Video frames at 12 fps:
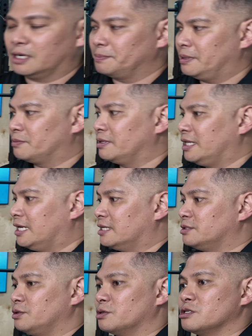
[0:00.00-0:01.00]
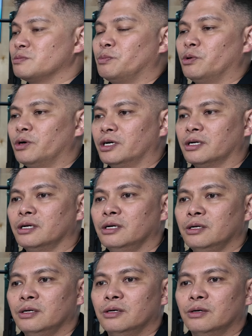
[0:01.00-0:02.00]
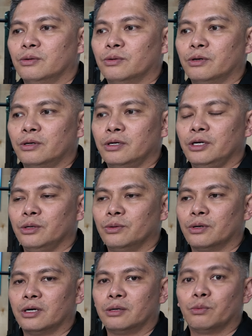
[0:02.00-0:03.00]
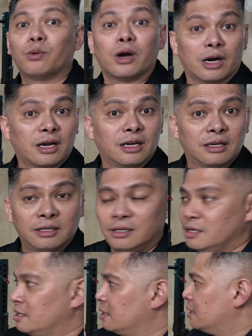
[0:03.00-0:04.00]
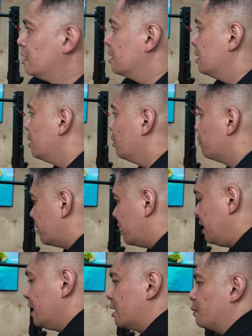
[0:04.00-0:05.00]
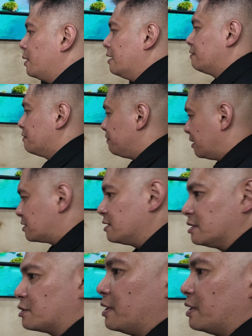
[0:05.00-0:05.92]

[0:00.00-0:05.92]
therapy related to your sport or your work. Over here, we have the functional